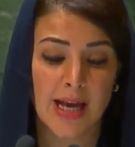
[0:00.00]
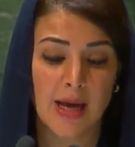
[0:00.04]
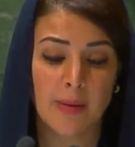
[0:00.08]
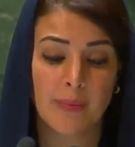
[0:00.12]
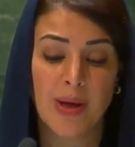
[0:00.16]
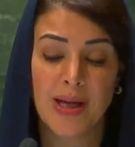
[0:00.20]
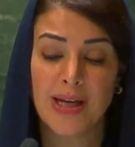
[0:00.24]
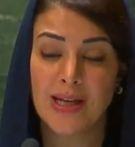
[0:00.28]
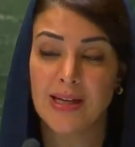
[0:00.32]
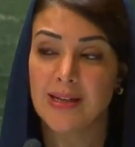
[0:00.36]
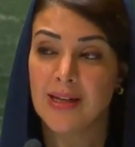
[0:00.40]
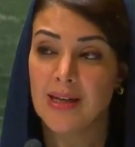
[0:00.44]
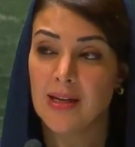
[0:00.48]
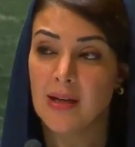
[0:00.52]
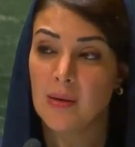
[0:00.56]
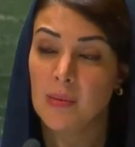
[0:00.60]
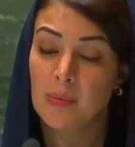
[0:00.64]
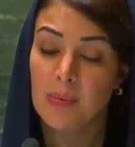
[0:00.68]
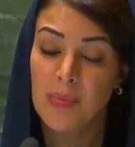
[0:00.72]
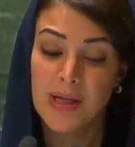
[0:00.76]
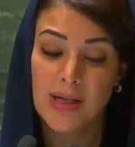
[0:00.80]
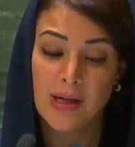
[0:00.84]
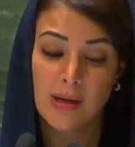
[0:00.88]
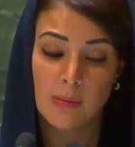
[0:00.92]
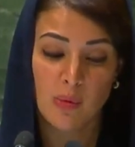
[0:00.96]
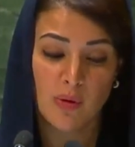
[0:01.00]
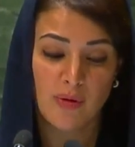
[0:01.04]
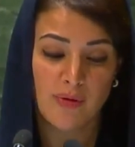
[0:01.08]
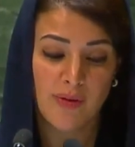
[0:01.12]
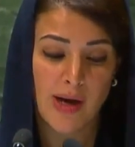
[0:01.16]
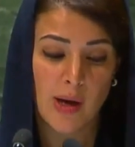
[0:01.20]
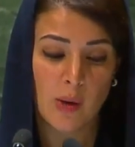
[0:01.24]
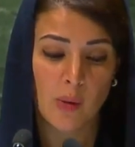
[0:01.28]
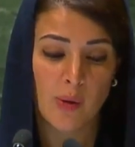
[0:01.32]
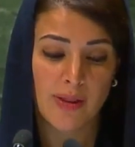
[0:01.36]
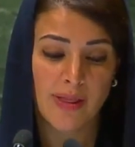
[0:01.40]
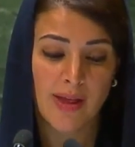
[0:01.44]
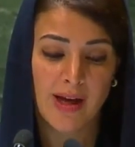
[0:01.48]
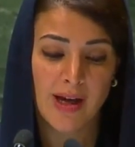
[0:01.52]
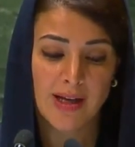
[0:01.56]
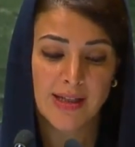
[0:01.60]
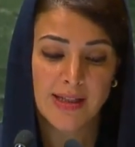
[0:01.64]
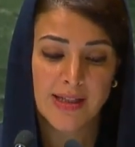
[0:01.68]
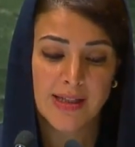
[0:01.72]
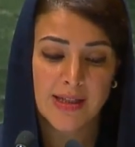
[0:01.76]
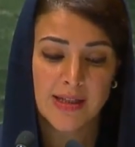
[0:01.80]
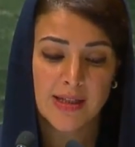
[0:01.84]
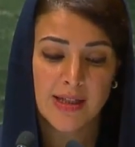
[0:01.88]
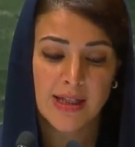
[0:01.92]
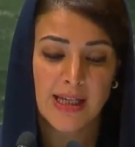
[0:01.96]
to move our focus from
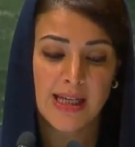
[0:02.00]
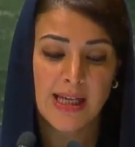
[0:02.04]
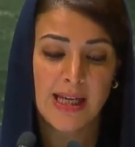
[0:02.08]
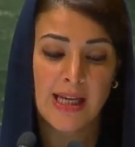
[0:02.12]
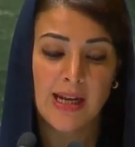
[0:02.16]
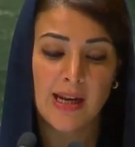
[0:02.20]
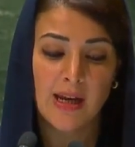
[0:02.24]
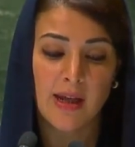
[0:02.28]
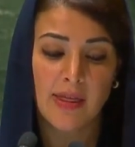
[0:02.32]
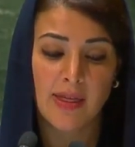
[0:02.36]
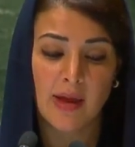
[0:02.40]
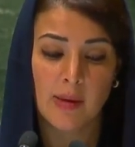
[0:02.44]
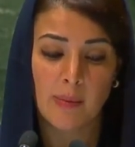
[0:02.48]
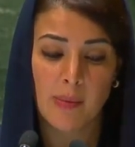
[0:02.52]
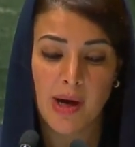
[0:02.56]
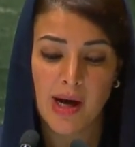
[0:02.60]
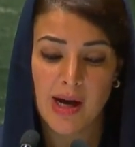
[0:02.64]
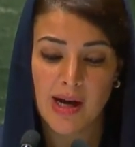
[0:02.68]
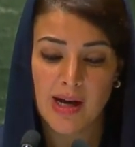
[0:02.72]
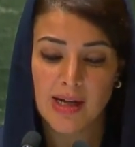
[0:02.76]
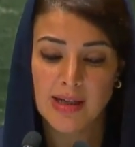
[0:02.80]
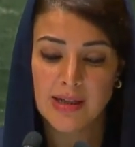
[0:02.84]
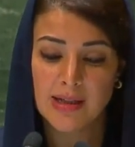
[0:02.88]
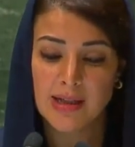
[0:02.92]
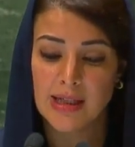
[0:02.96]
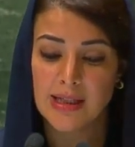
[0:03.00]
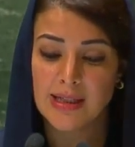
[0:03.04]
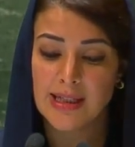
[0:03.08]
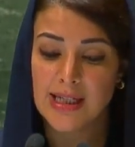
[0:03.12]
negotiations